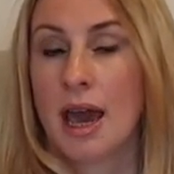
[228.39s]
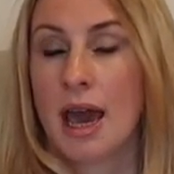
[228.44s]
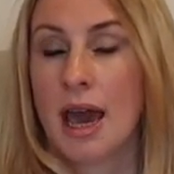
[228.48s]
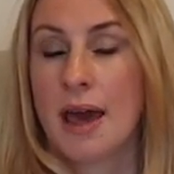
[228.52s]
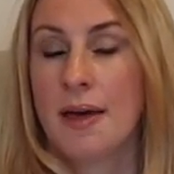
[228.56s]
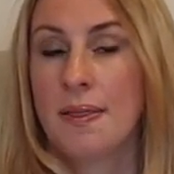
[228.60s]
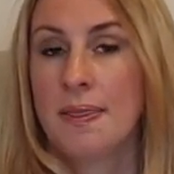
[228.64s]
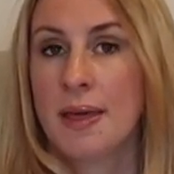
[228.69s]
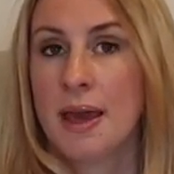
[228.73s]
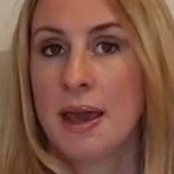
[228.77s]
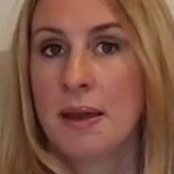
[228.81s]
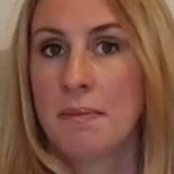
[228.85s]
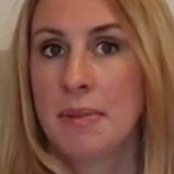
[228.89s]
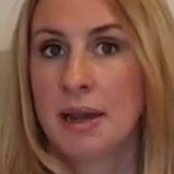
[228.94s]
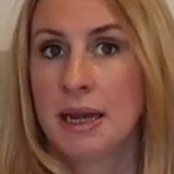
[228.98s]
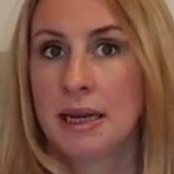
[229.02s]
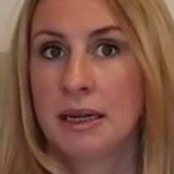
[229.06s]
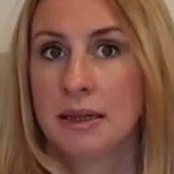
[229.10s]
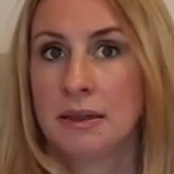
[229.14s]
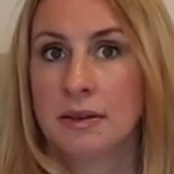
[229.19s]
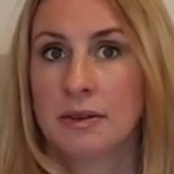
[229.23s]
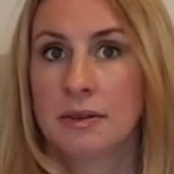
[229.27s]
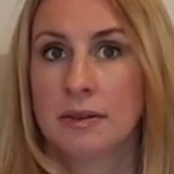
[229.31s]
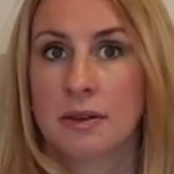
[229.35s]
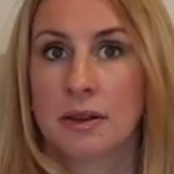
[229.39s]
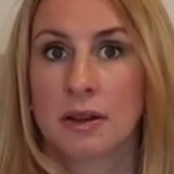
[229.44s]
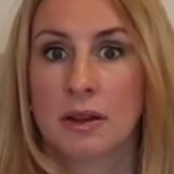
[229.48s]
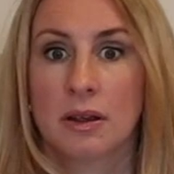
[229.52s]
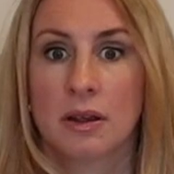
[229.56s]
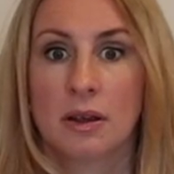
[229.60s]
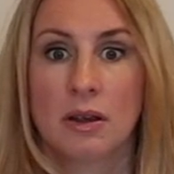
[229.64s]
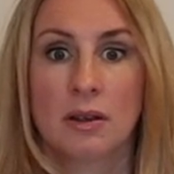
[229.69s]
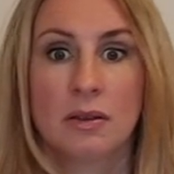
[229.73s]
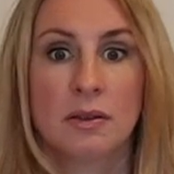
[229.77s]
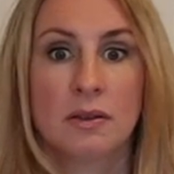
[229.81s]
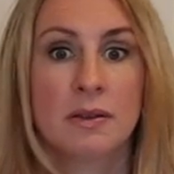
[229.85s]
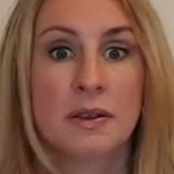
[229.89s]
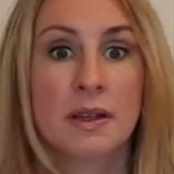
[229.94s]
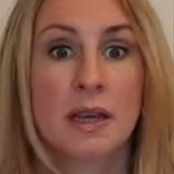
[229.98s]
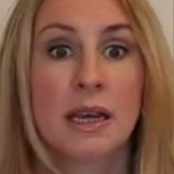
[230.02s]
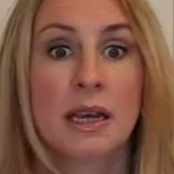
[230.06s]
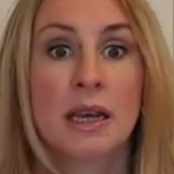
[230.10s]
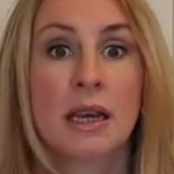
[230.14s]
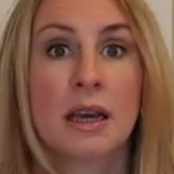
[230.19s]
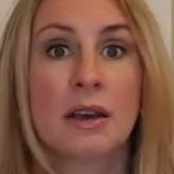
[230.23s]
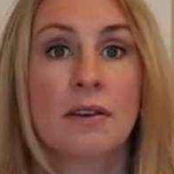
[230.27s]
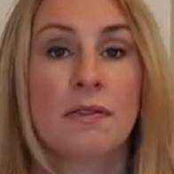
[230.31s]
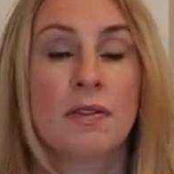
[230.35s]
And that means
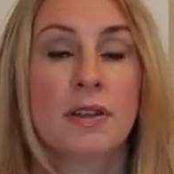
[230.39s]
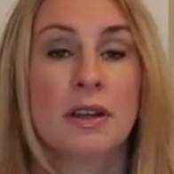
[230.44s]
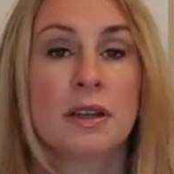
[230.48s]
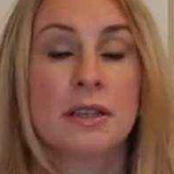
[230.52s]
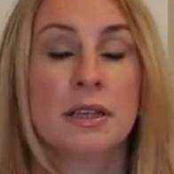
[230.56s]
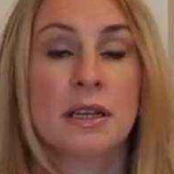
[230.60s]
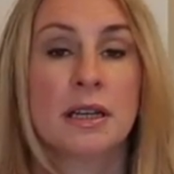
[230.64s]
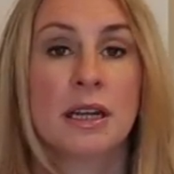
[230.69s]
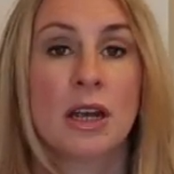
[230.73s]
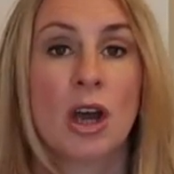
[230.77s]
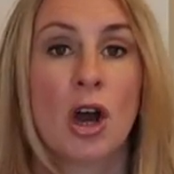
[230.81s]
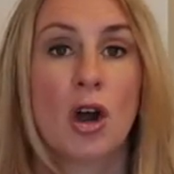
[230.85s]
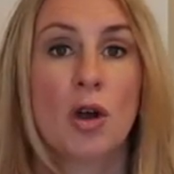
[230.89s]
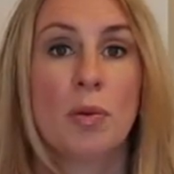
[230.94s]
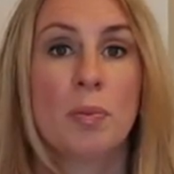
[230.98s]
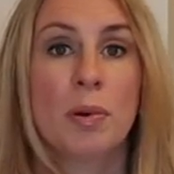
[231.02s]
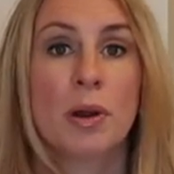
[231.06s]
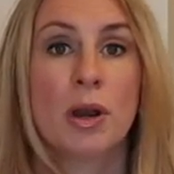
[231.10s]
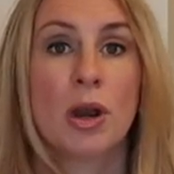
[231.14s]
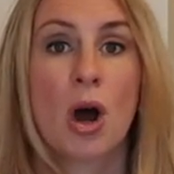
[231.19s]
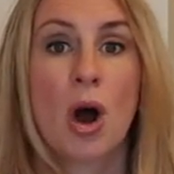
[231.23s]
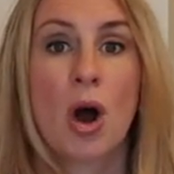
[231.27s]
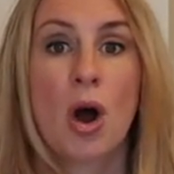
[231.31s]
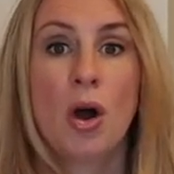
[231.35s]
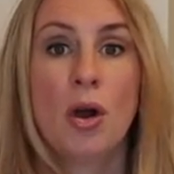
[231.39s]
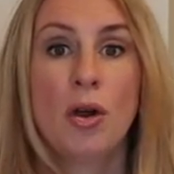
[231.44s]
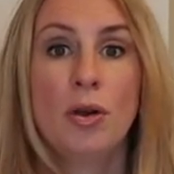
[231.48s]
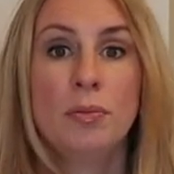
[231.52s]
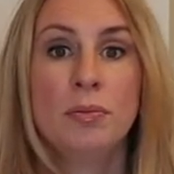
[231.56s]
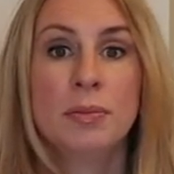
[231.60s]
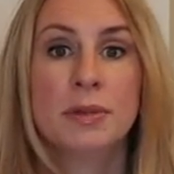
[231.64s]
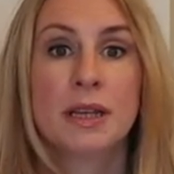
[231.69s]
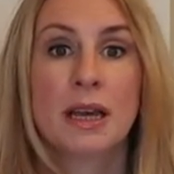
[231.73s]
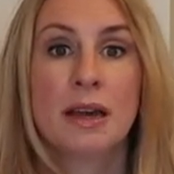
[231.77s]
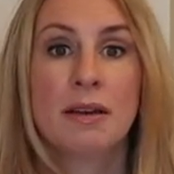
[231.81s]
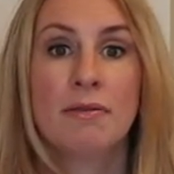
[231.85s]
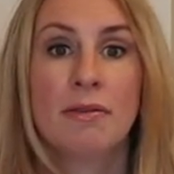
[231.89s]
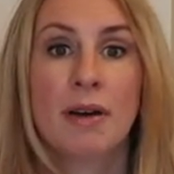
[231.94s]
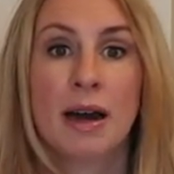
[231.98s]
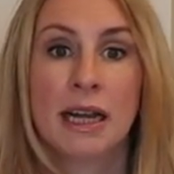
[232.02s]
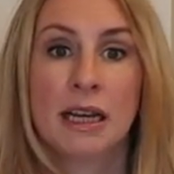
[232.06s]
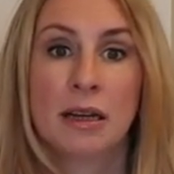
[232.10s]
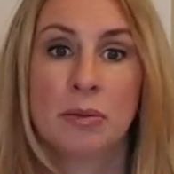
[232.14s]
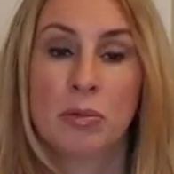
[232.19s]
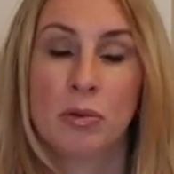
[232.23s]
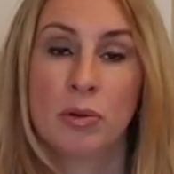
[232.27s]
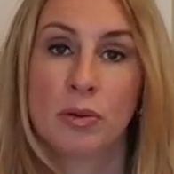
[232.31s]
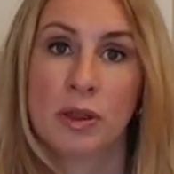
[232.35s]
seeing if there's any open homes
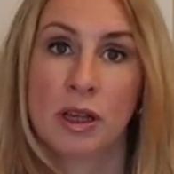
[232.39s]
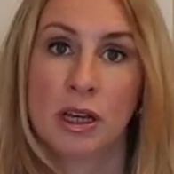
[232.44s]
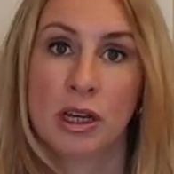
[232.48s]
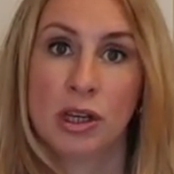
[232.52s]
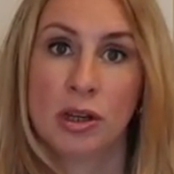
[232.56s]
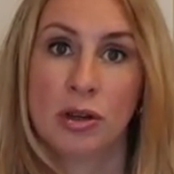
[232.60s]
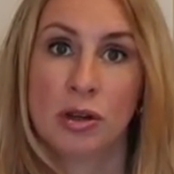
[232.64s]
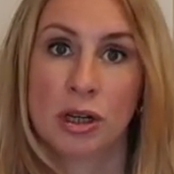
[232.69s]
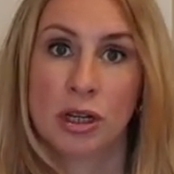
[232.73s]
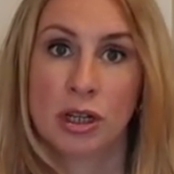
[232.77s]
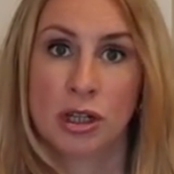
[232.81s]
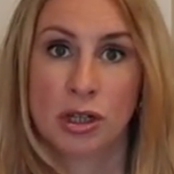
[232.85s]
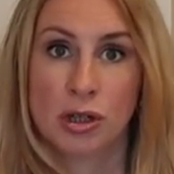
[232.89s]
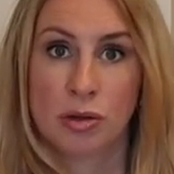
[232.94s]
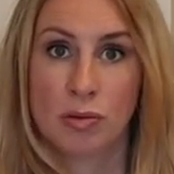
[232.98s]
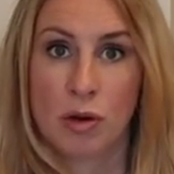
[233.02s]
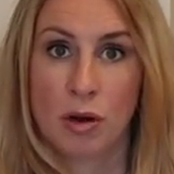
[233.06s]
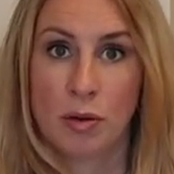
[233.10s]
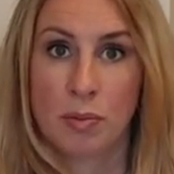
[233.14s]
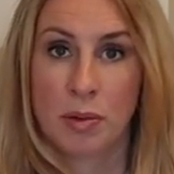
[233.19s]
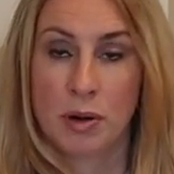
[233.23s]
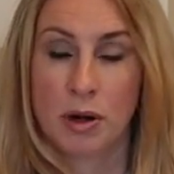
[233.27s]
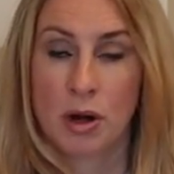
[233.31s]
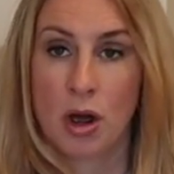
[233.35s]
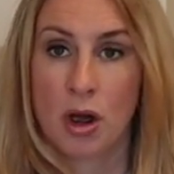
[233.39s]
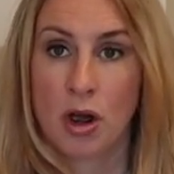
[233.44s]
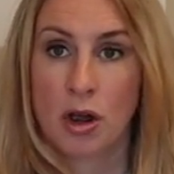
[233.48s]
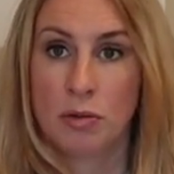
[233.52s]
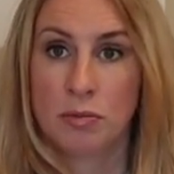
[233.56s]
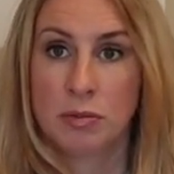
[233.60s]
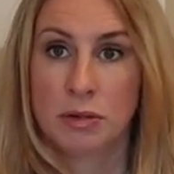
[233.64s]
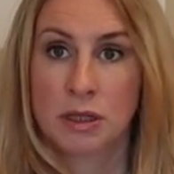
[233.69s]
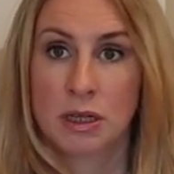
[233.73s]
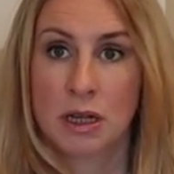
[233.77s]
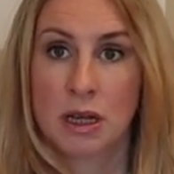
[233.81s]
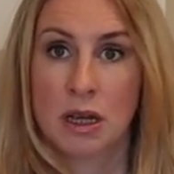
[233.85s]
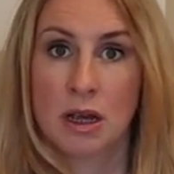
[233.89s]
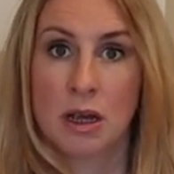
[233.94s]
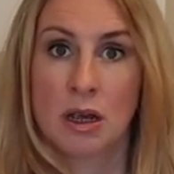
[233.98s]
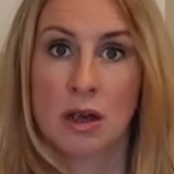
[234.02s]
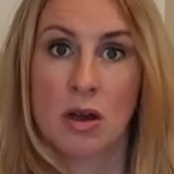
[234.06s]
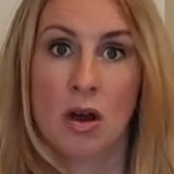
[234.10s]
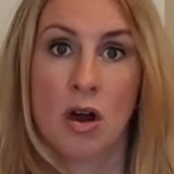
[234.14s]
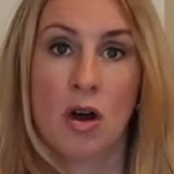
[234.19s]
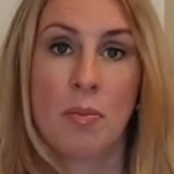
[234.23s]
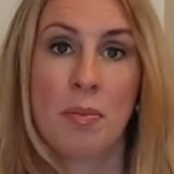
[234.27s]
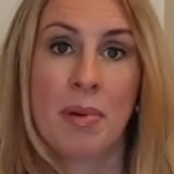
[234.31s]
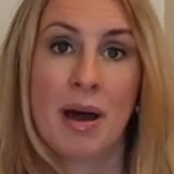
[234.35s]
available that you can do open homes
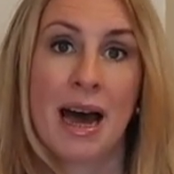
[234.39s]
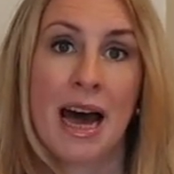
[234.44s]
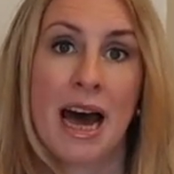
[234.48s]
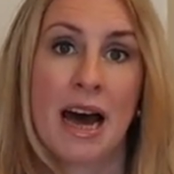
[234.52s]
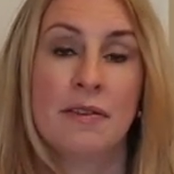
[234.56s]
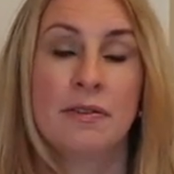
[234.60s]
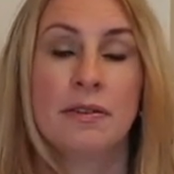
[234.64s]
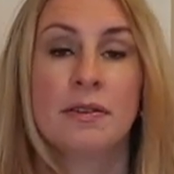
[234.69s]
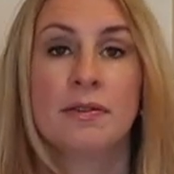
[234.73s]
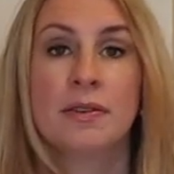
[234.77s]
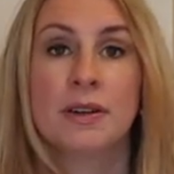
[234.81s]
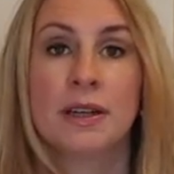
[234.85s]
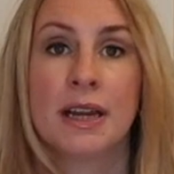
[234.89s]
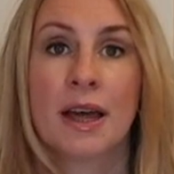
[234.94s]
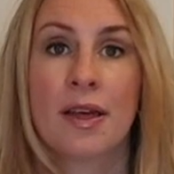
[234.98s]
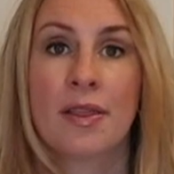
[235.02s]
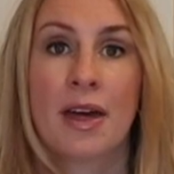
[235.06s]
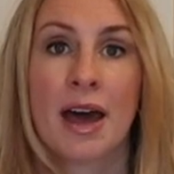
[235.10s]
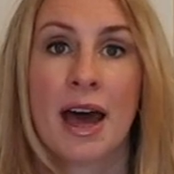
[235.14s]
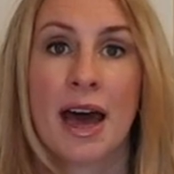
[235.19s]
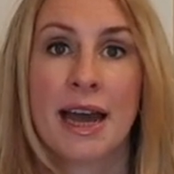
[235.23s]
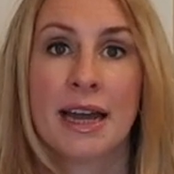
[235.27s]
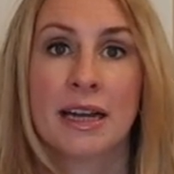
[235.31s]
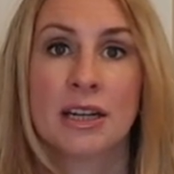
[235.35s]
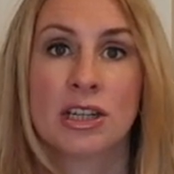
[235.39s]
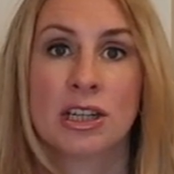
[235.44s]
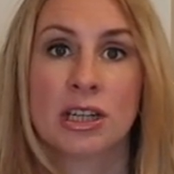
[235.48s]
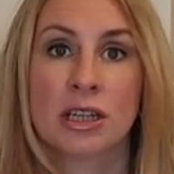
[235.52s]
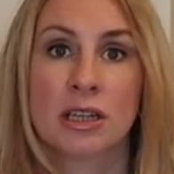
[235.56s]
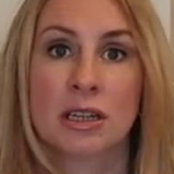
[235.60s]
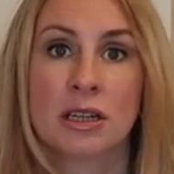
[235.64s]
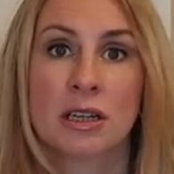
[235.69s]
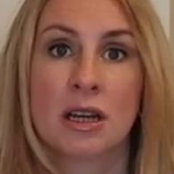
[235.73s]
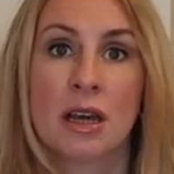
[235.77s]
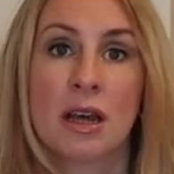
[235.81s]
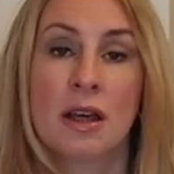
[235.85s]
on behalf of another agent.